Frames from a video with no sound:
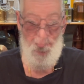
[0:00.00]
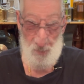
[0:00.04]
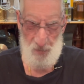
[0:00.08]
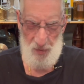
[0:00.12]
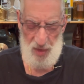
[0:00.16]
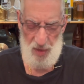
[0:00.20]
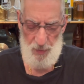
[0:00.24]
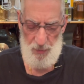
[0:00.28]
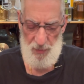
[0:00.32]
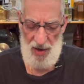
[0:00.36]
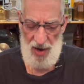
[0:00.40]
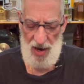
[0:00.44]
The
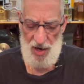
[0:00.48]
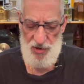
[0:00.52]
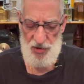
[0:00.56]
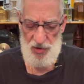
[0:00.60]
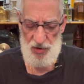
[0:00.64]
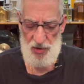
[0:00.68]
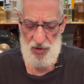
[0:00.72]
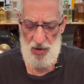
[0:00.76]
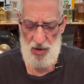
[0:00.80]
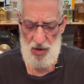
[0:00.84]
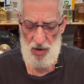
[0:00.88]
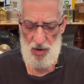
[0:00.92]

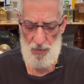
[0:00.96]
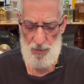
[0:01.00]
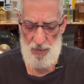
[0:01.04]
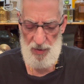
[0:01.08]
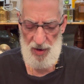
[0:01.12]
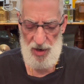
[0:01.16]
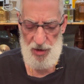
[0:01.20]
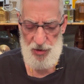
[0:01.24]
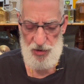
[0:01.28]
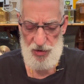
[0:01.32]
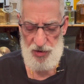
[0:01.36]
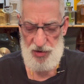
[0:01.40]
Ambassador
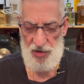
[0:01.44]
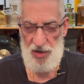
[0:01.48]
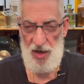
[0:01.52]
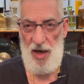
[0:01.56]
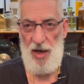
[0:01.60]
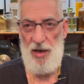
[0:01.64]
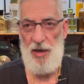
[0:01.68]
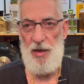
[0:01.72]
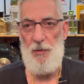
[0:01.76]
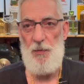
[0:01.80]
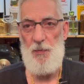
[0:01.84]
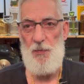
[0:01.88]
by
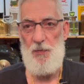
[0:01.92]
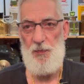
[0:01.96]
Gisada.